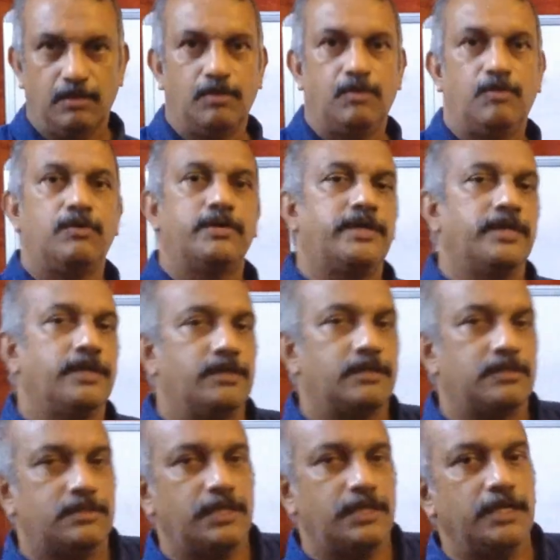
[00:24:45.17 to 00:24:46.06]
Okay,
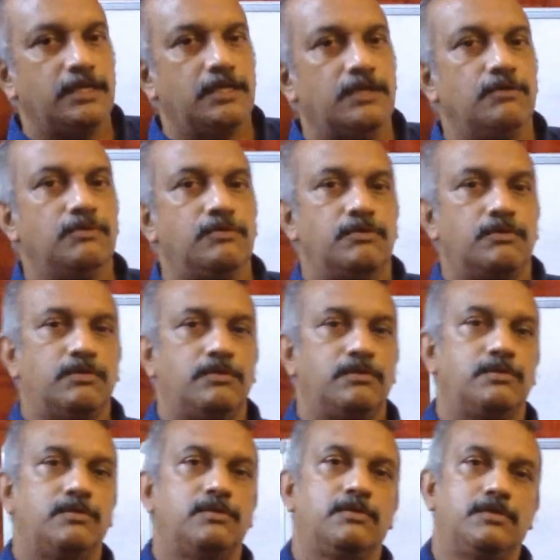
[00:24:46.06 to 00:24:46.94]
thank you.
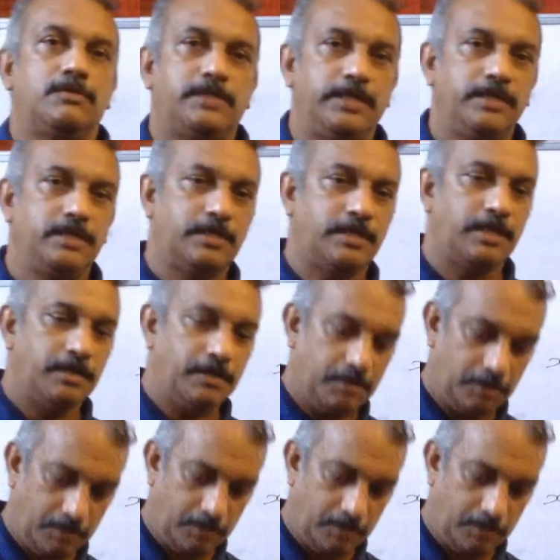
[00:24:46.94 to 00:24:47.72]
Take care.